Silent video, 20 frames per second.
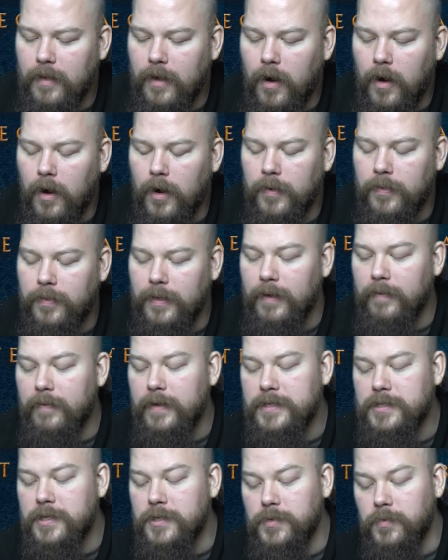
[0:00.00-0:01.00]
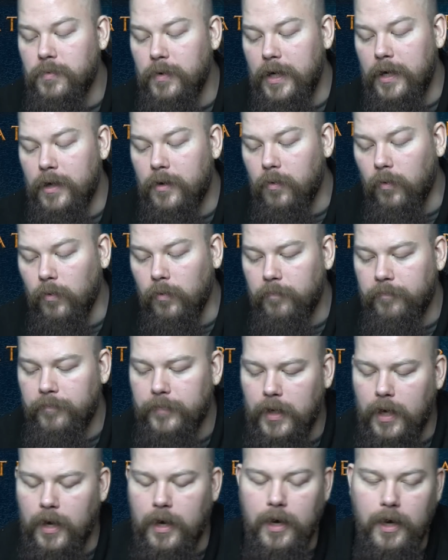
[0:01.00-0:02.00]
I think this is really cool.
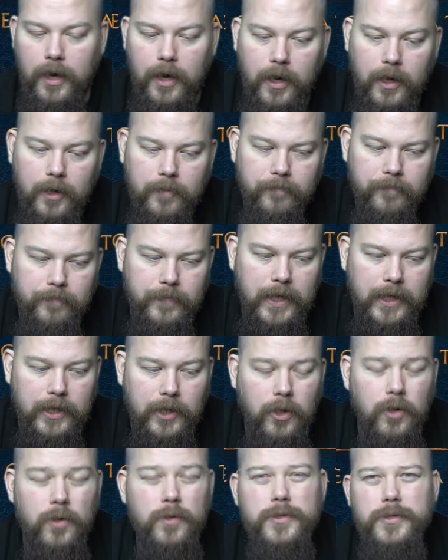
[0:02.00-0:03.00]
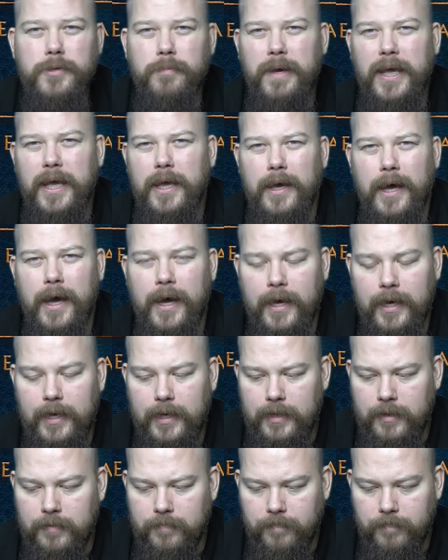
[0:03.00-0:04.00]
It used to be
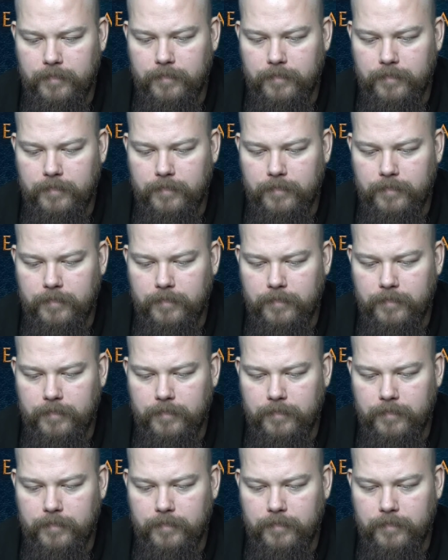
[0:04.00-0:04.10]
a